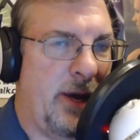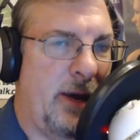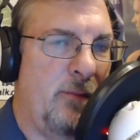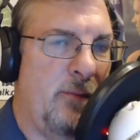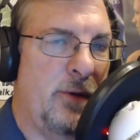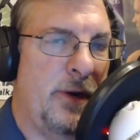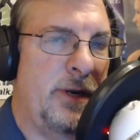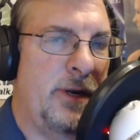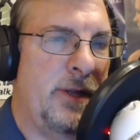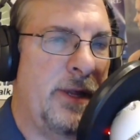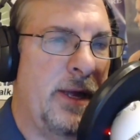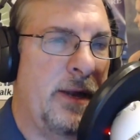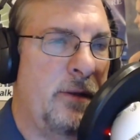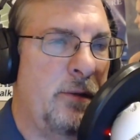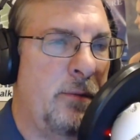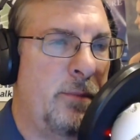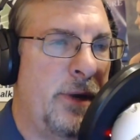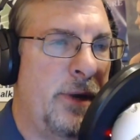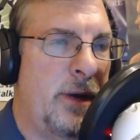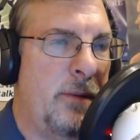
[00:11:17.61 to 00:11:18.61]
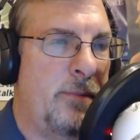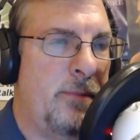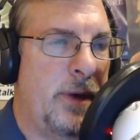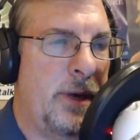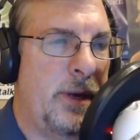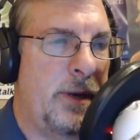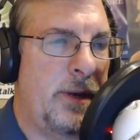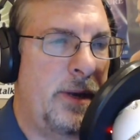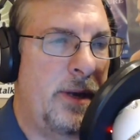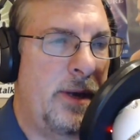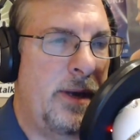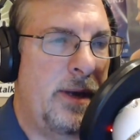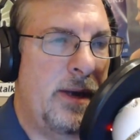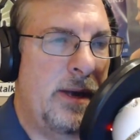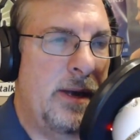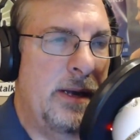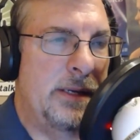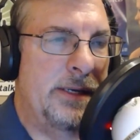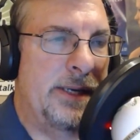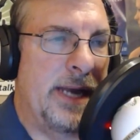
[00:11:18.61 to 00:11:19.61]
We'll get to that in a little bit. But
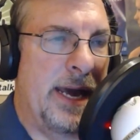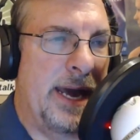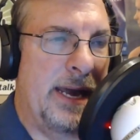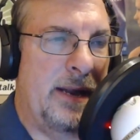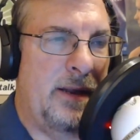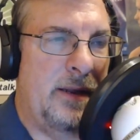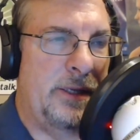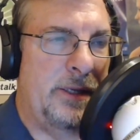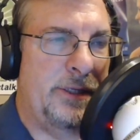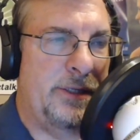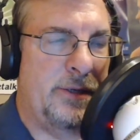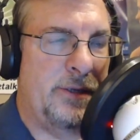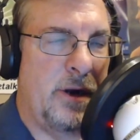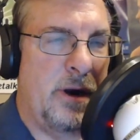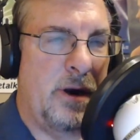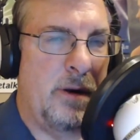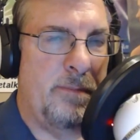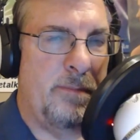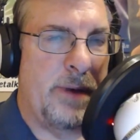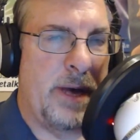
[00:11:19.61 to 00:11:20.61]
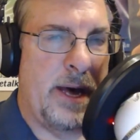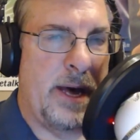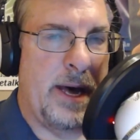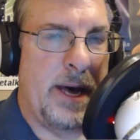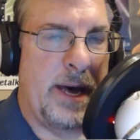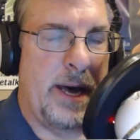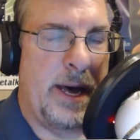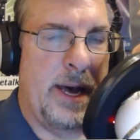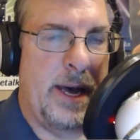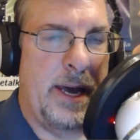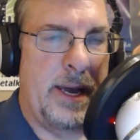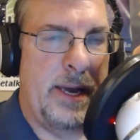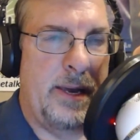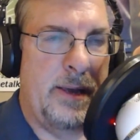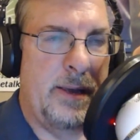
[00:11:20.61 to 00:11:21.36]
Dan, let's start by